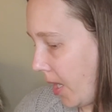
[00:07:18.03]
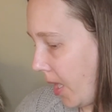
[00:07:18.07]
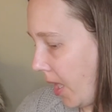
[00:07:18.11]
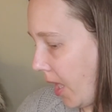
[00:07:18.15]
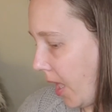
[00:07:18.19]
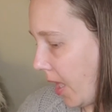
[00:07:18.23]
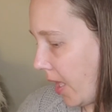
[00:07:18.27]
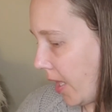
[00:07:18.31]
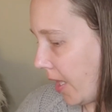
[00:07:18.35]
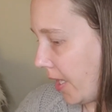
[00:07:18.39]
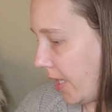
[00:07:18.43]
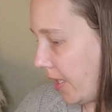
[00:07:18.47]

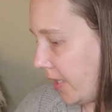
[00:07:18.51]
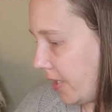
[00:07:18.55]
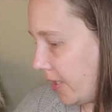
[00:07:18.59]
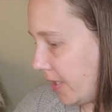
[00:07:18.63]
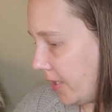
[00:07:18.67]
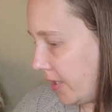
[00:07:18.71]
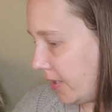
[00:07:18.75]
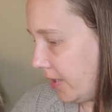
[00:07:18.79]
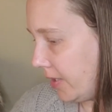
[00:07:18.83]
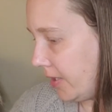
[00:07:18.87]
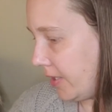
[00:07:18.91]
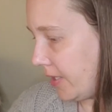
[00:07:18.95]
I
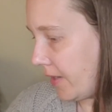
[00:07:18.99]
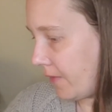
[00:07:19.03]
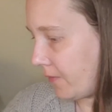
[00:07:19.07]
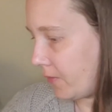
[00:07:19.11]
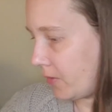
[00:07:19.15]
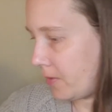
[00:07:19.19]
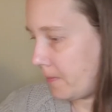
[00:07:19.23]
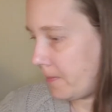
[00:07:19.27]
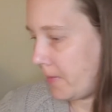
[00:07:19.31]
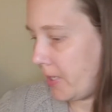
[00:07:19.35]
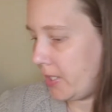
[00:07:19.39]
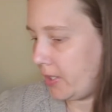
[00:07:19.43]
never
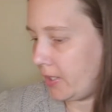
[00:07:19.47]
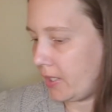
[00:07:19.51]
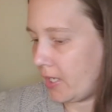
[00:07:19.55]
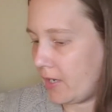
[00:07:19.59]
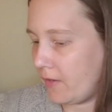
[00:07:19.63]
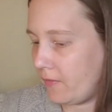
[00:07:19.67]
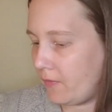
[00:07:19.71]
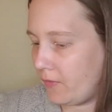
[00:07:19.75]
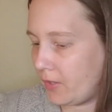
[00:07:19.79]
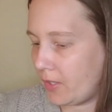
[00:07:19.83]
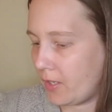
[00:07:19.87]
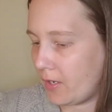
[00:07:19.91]
in my
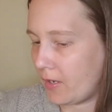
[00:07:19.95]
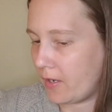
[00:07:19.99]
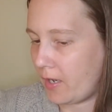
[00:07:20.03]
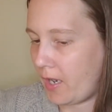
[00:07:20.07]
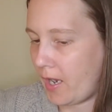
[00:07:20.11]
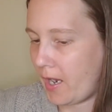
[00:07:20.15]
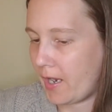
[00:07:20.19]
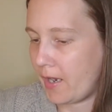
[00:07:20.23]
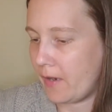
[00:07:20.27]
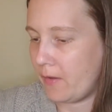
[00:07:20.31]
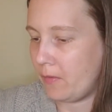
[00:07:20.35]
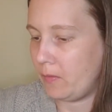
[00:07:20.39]
life thought
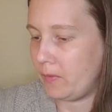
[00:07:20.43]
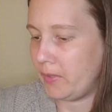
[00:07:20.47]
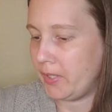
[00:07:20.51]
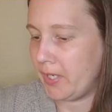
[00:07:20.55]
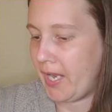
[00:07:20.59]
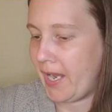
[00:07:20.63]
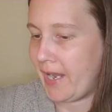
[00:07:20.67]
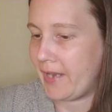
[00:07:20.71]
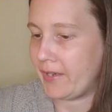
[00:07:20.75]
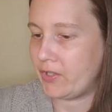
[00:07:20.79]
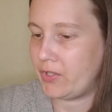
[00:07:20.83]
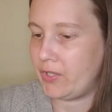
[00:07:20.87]
I would
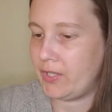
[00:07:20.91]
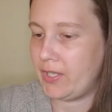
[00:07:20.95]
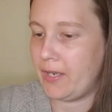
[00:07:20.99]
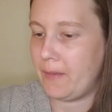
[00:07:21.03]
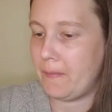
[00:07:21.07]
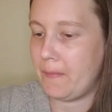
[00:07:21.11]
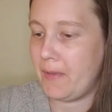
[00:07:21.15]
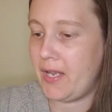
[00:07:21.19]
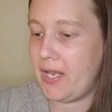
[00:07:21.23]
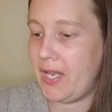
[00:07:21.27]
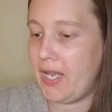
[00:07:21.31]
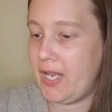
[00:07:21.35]
actually
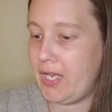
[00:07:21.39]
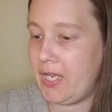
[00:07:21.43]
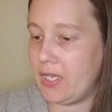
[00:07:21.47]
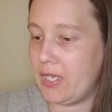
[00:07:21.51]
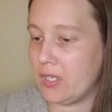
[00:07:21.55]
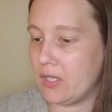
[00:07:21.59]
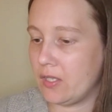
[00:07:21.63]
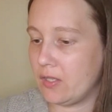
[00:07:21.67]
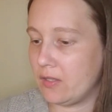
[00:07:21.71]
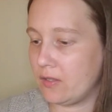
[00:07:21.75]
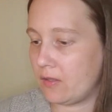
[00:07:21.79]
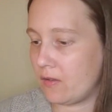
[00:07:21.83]
get my
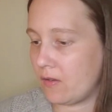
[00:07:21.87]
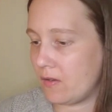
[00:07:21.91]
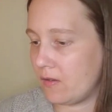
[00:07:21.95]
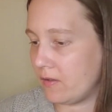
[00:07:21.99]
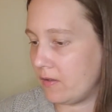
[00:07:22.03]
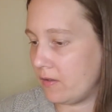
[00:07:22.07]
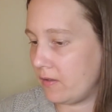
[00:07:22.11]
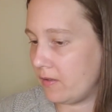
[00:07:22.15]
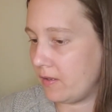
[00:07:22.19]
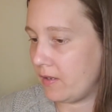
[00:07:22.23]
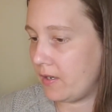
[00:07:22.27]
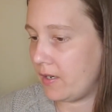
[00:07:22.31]
hands
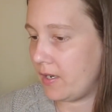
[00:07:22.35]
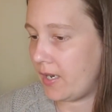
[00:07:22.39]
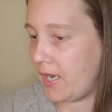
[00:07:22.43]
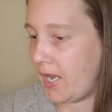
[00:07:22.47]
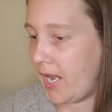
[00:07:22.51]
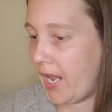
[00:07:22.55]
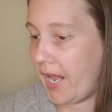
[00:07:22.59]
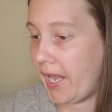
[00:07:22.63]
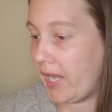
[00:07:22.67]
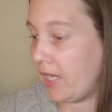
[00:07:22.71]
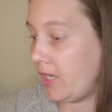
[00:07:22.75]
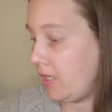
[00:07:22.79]
on
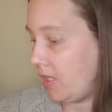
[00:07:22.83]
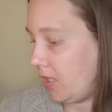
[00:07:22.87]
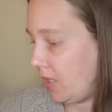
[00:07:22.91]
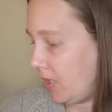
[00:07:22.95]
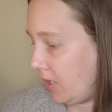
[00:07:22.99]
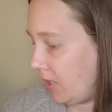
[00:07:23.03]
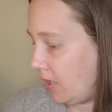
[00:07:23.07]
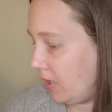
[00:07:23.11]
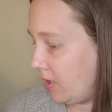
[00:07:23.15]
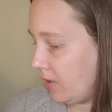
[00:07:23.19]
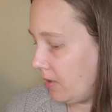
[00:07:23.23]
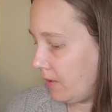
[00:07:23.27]

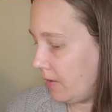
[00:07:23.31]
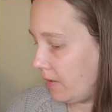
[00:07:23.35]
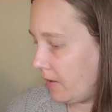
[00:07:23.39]
any.